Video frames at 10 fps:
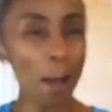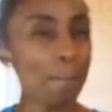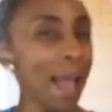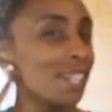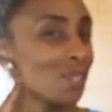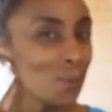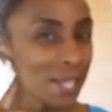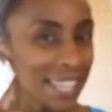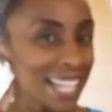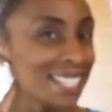Imagine
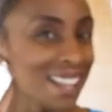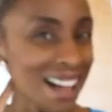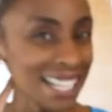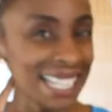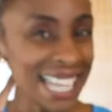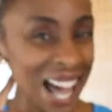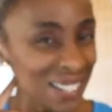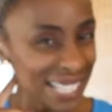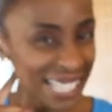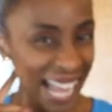what that song
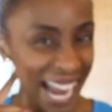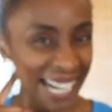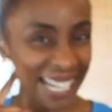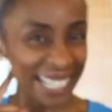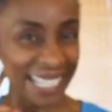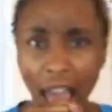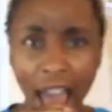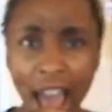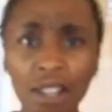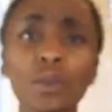sounds like. Do
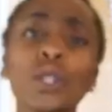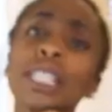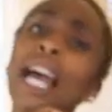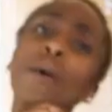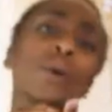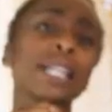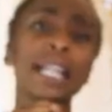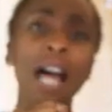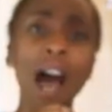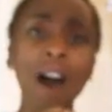you remember all the
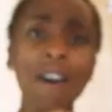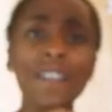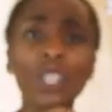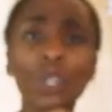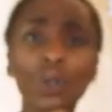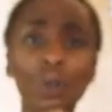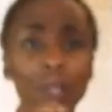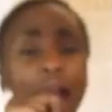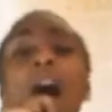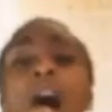words to your
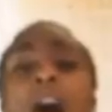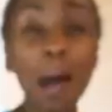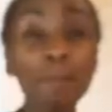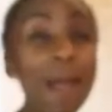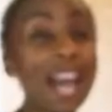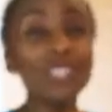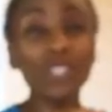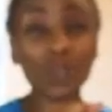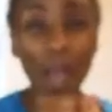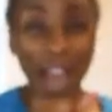song?
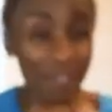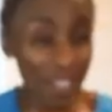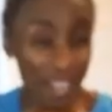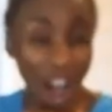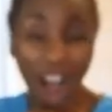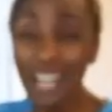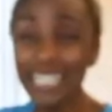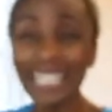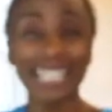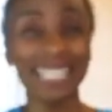Imagine you have an
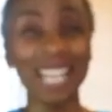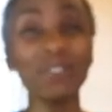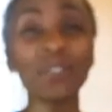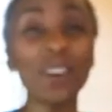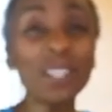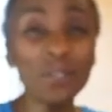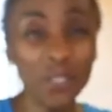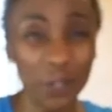audience in front of